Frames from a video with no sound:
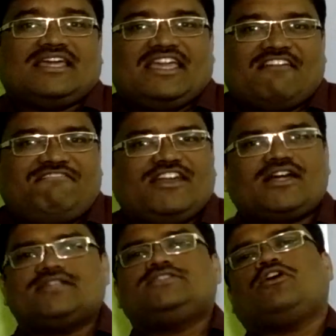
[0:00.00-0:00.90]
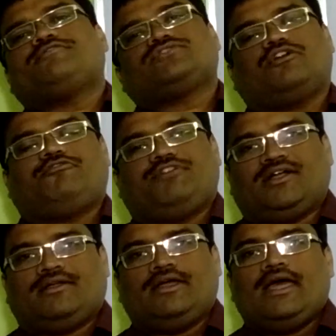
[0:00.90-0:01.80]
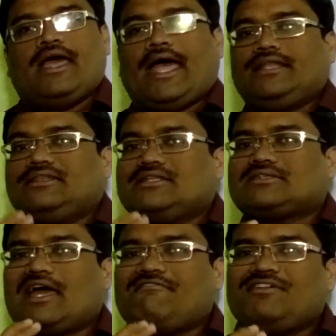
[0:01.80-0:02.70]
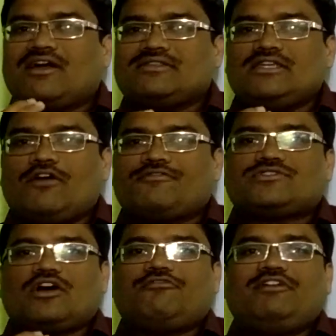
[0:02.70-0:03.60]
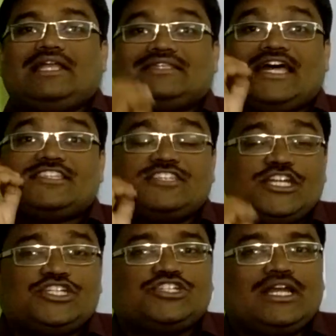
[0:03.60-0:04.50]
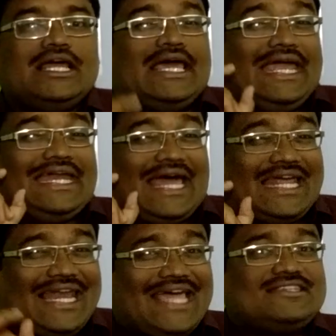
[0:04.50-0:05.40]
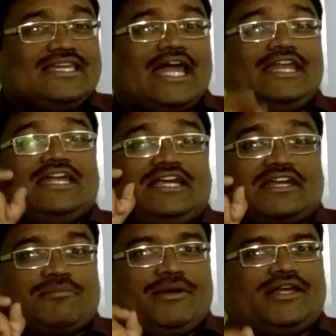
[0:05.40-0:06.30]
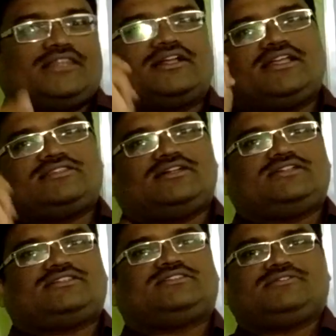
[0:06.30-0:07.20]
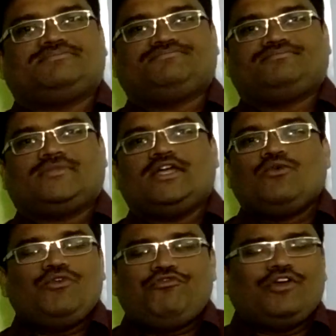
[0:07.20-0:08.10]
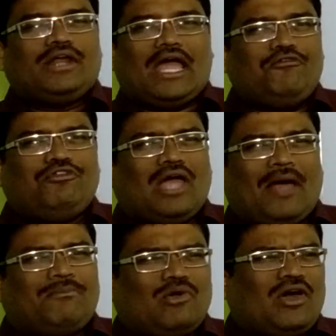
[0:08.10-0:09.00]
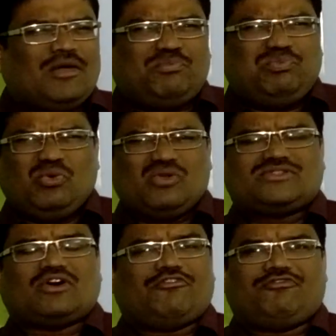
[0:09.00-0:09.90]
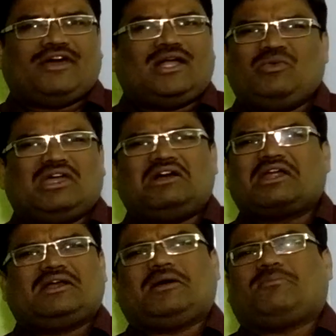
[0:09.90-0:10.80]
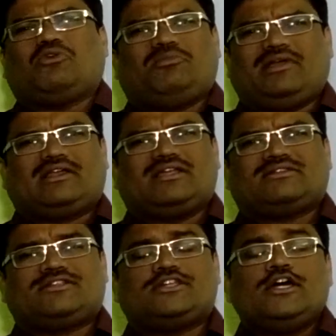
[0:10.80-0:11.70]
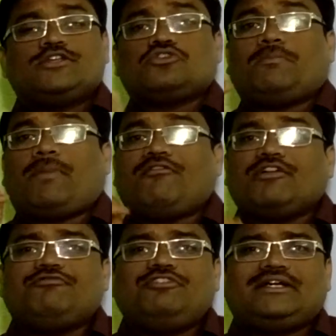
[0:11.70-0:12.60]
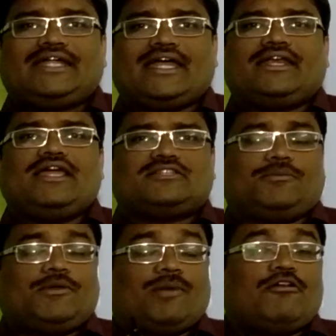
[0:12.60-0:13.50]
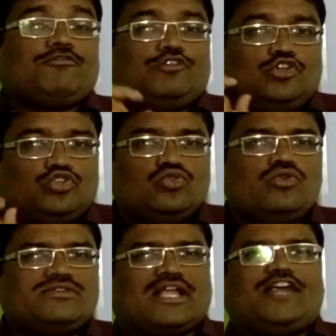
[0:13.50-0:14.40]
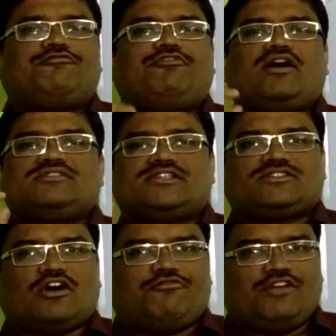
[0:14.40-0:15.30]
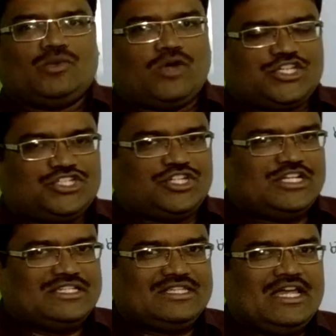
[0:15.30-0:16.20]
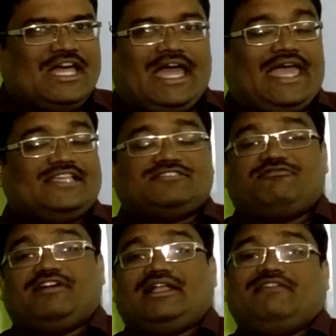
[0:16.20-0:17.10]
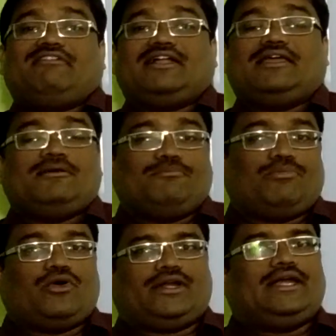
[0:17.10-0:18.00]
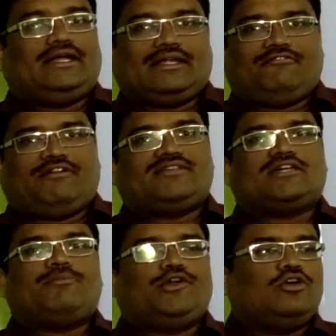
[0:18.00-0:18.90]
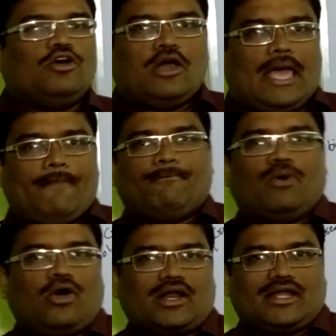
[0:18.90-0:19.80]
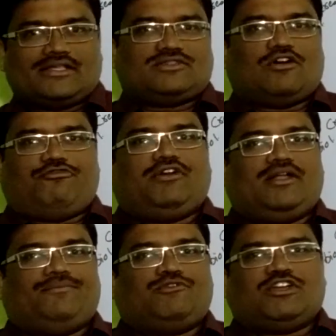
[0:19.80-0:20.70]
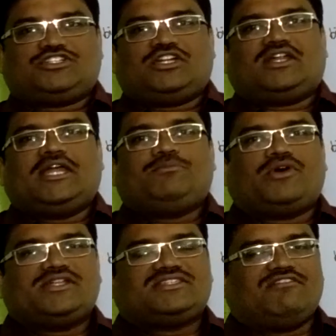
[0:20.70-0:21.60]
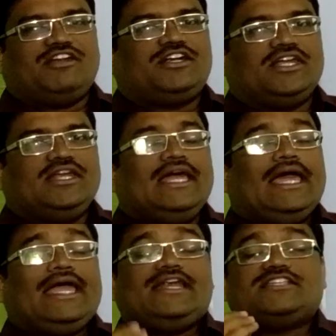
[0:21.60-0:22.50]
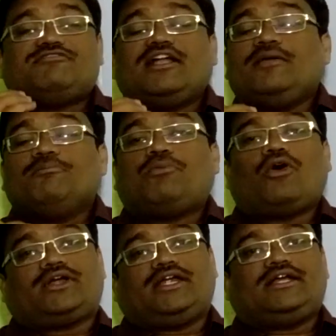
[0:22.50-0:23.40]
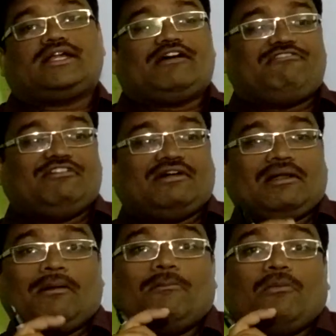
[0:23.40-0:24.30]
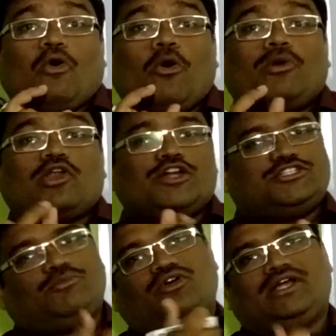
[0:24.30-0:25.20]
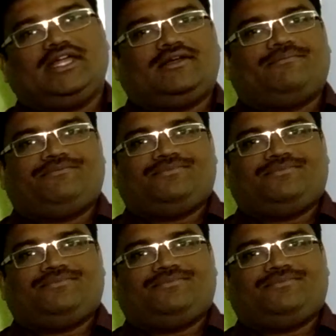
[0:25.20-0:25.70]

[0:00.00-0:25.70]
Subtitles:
the efficacy of software, and this efficacy of software is essential in analyzing and interpreting the results. If we apply a poor software, we cannot get appropriate results. So powerful techniques, that means powerful tools and advanced software versions is very, very important. For example, a modeler software version 9.17, it is very important for homology modeling